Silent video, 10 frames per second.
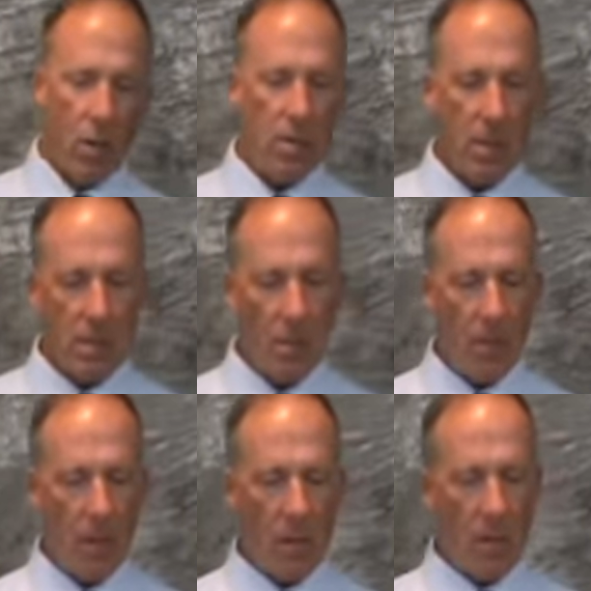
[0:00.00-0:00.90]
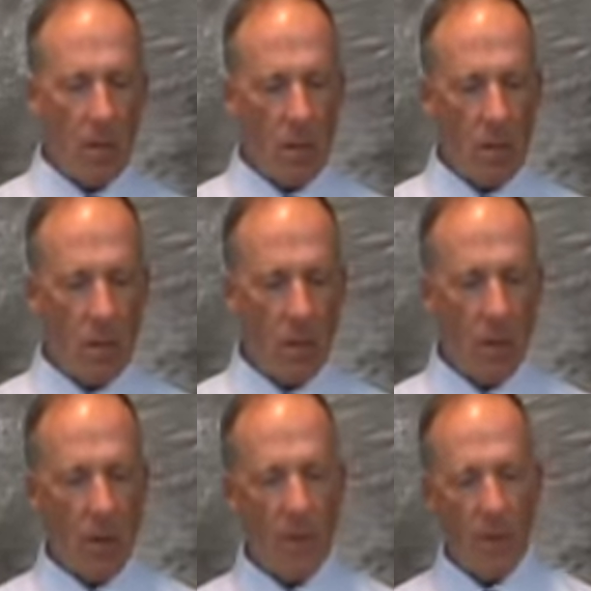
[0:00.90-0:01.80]
which means to repeat to the
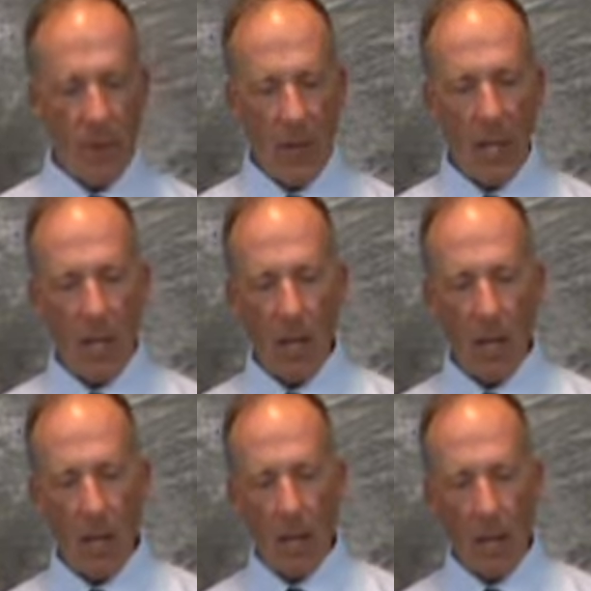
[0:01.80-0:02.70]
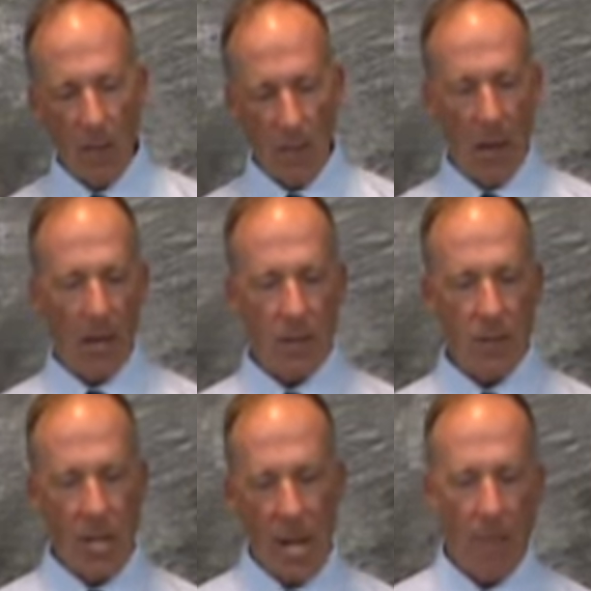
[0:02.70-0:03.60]
word fine, or fine,
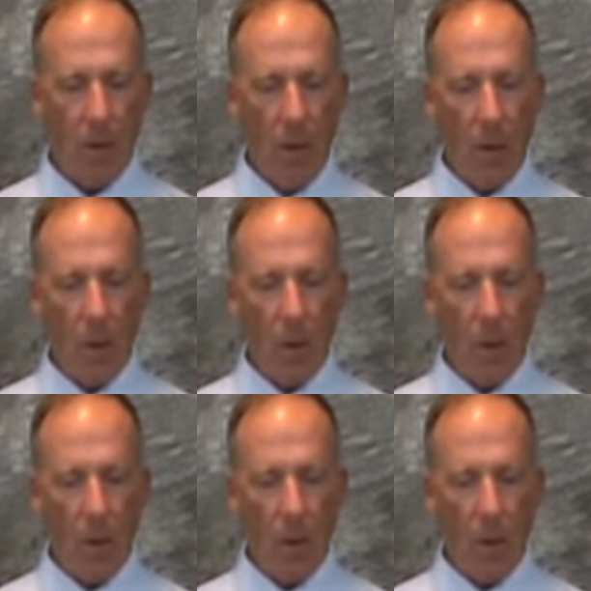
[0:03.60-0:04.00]
and stop.